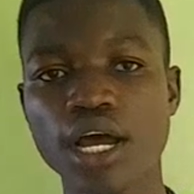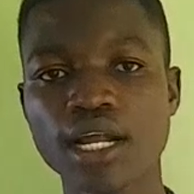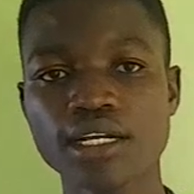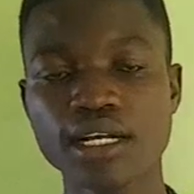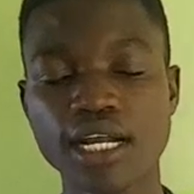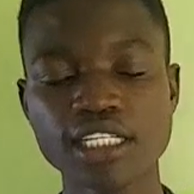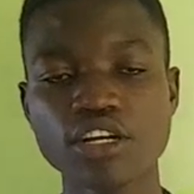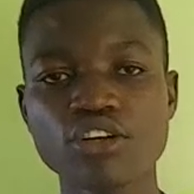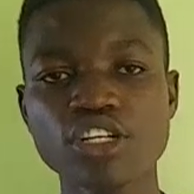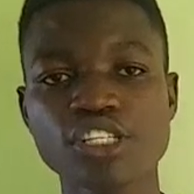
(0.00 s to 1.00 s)
and
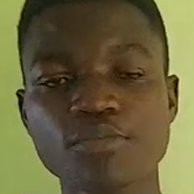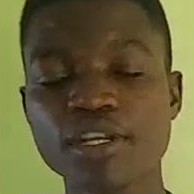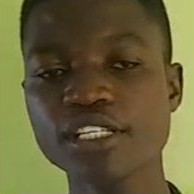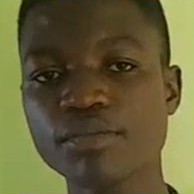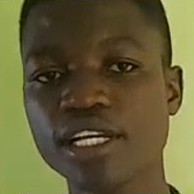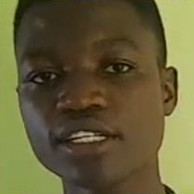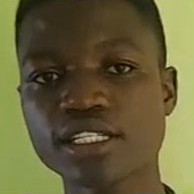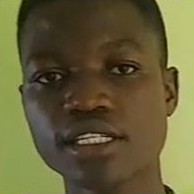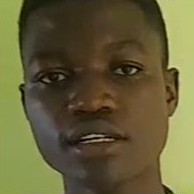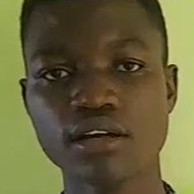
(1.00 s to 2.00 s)
lateral displacement
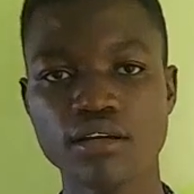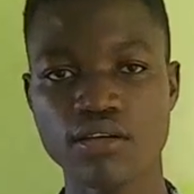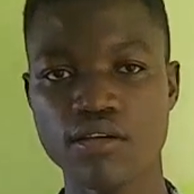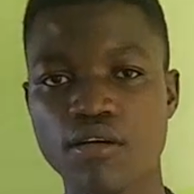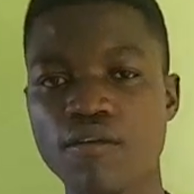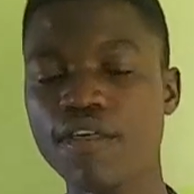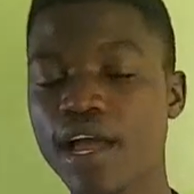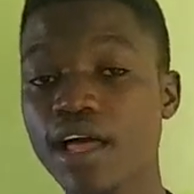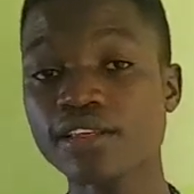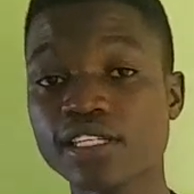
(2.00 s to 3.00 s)
of the
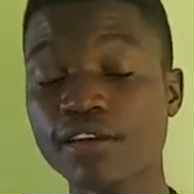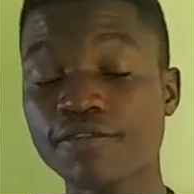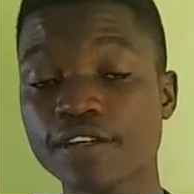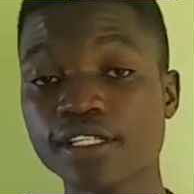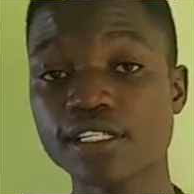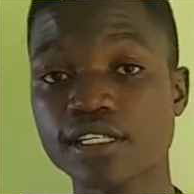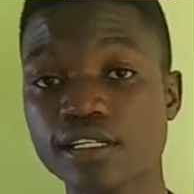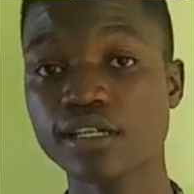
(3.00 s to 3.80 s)
earth's surface,